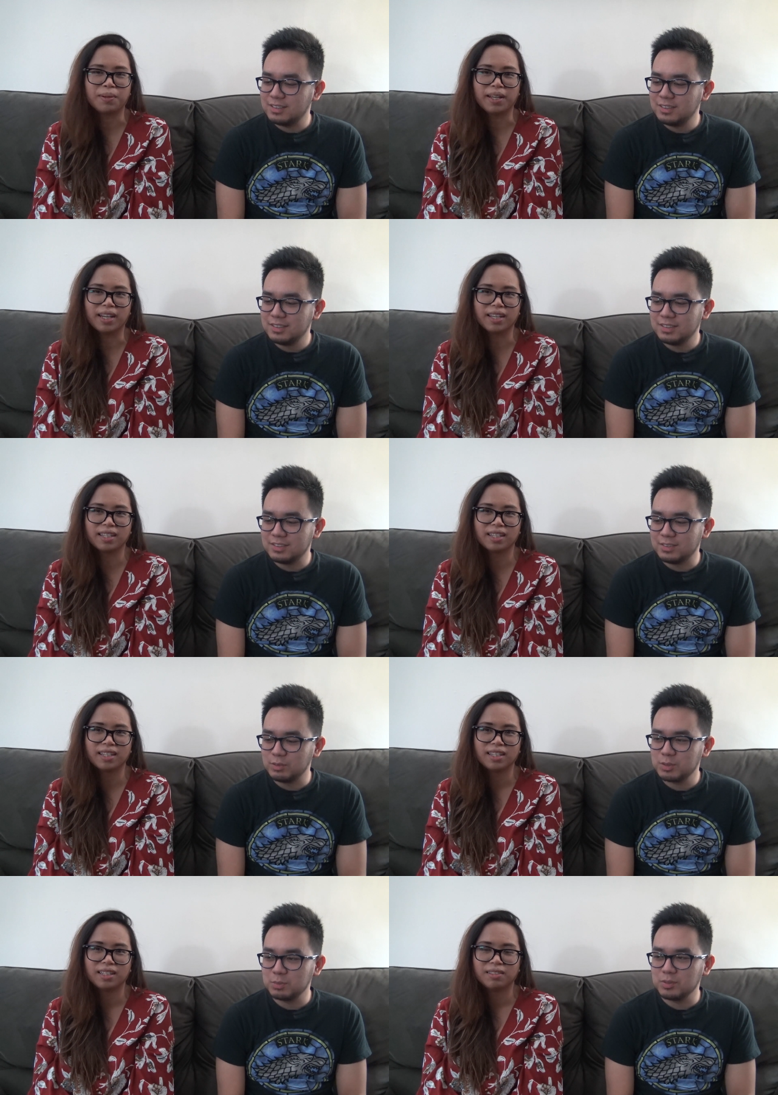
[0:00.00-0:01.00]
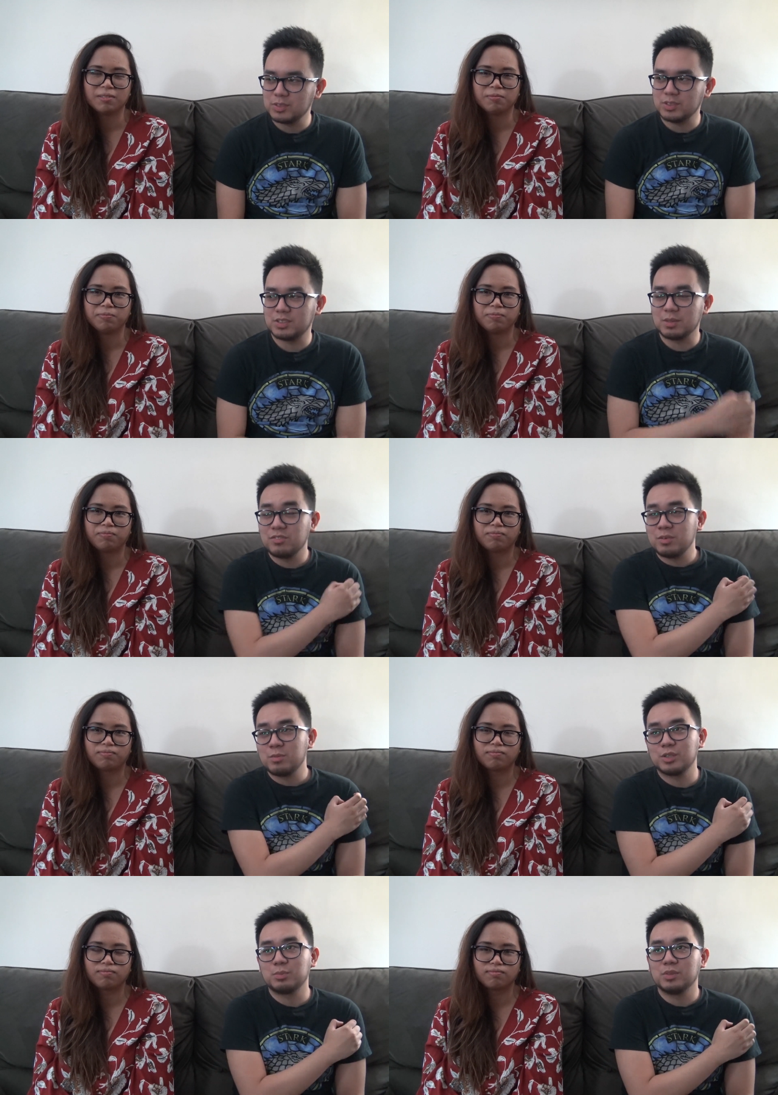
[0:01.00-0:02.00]
Speaker 1: week.
Speaker 2: They were supposed to. Some of them
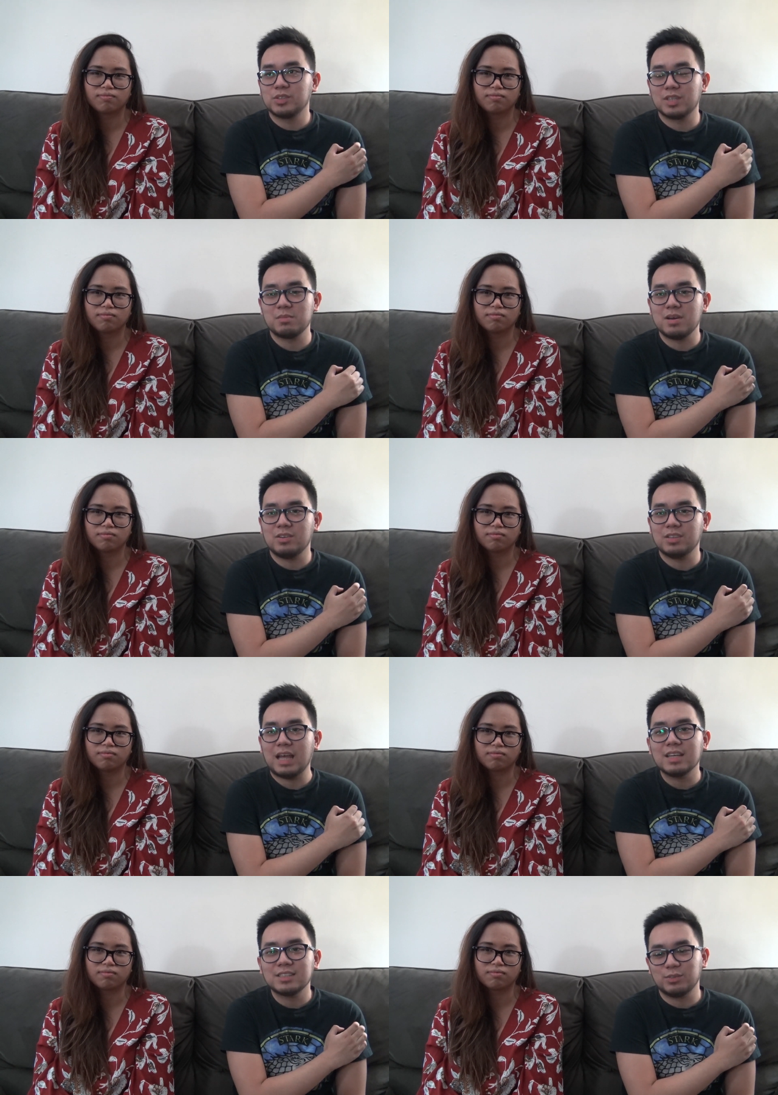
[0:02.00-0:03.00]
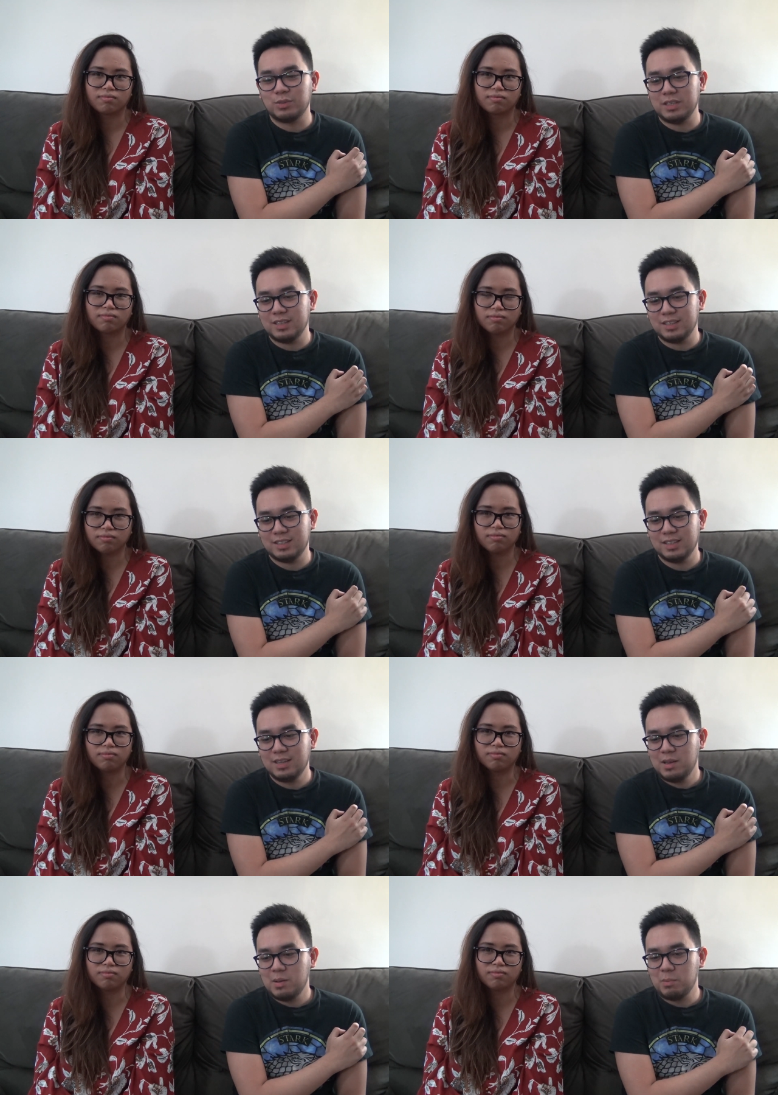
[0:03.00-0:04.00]
were supposed to come out last week,
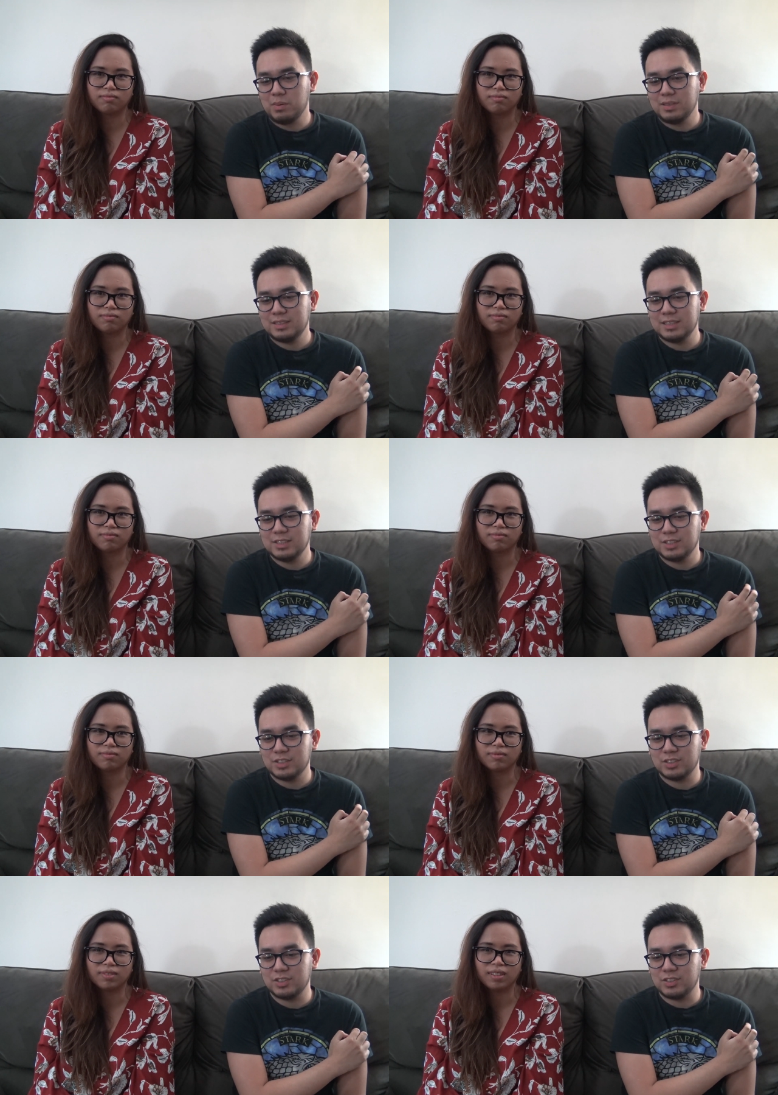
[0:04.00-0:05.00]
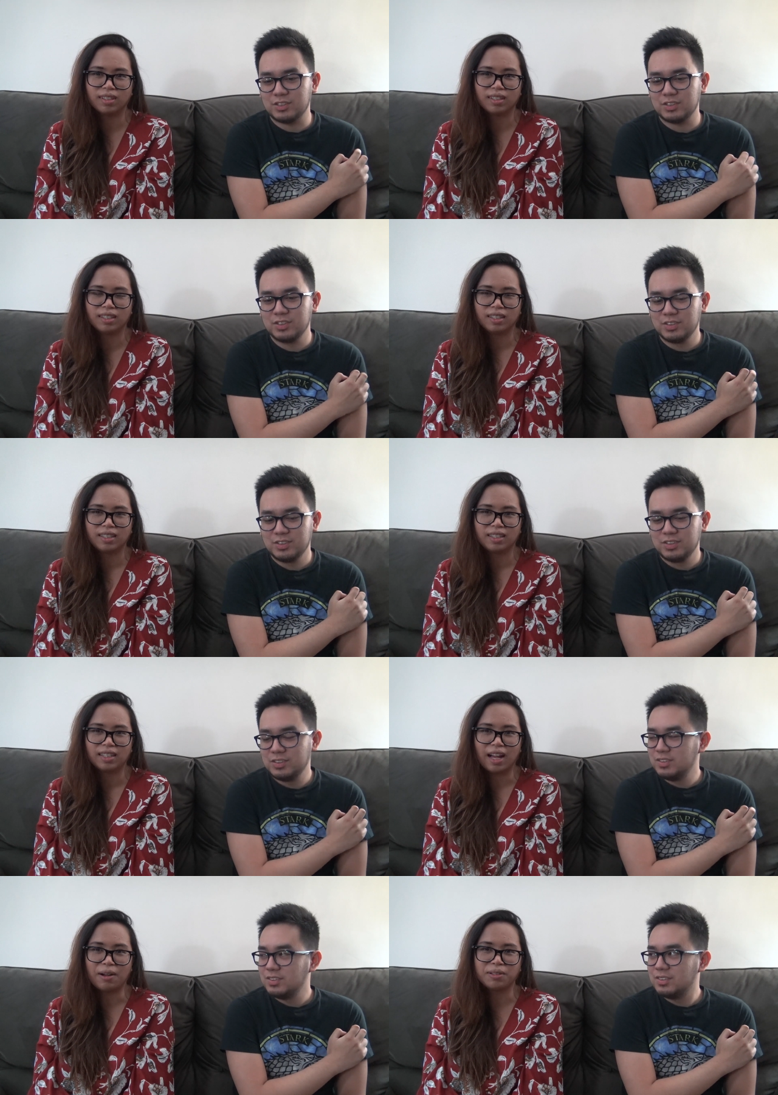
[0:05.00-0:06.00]
mm-hmm. but since her,
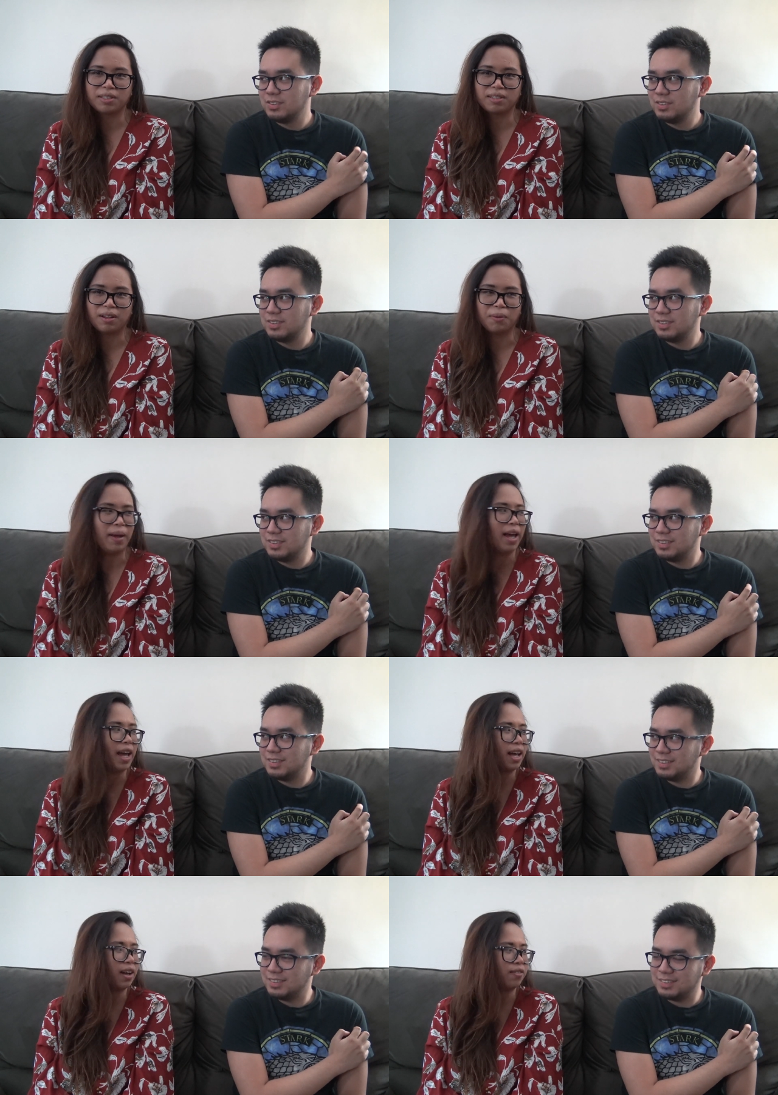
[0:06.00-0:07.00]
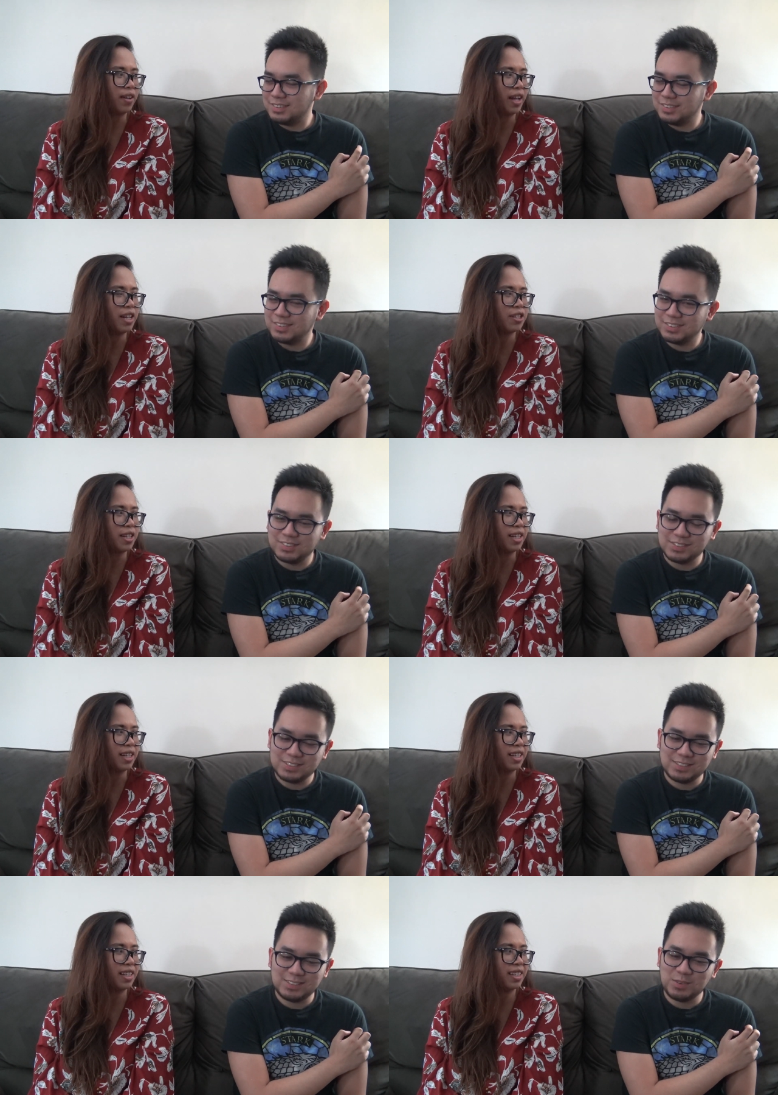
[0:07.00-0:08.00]
Speaker 1: I was away on vacation. Her
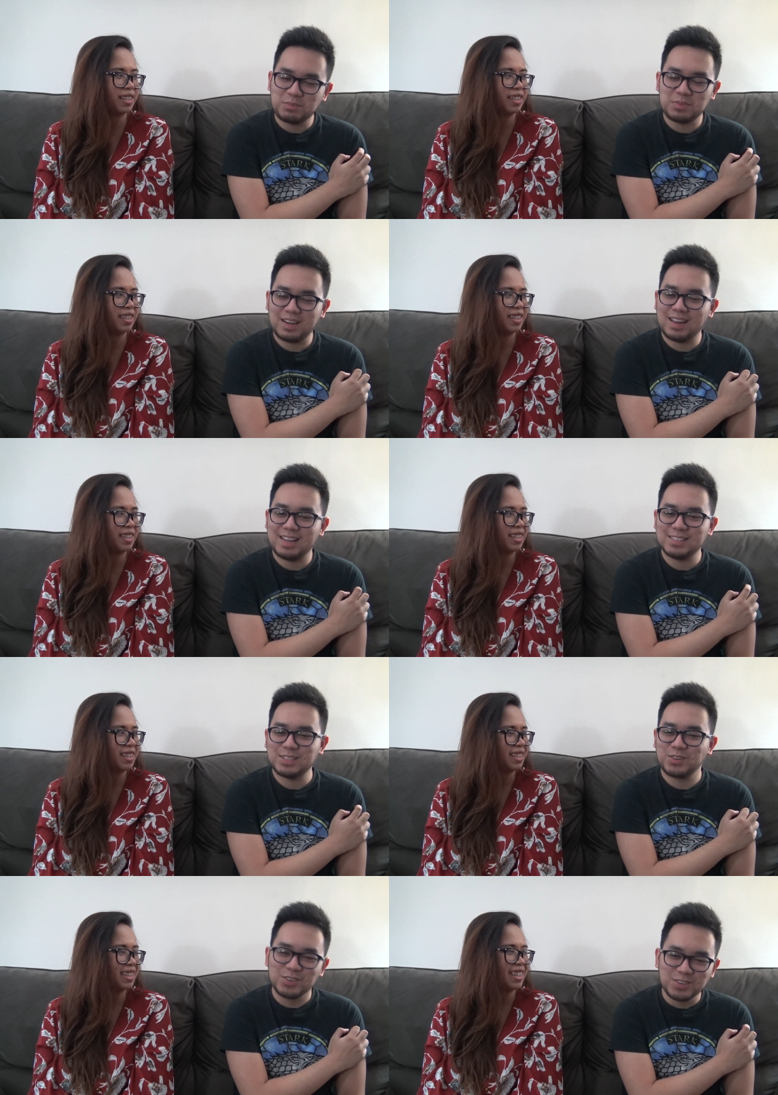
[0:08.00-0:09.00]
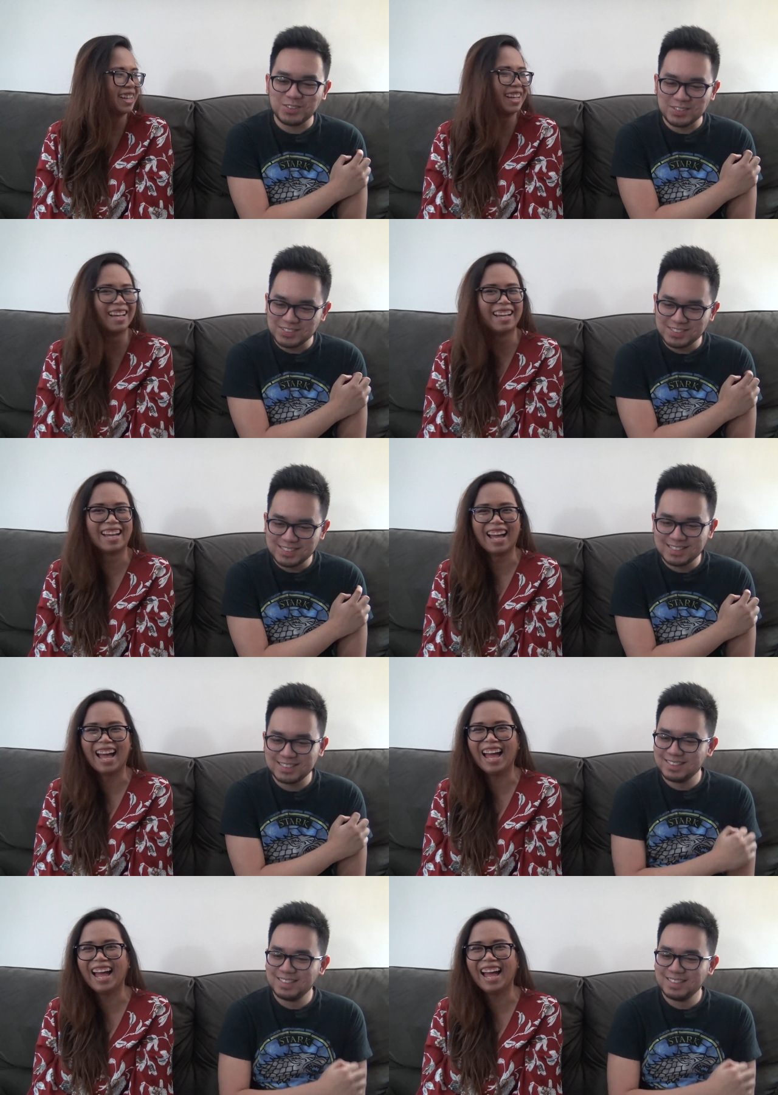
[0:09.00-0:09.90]
Speaker 2: stupid ass cruise.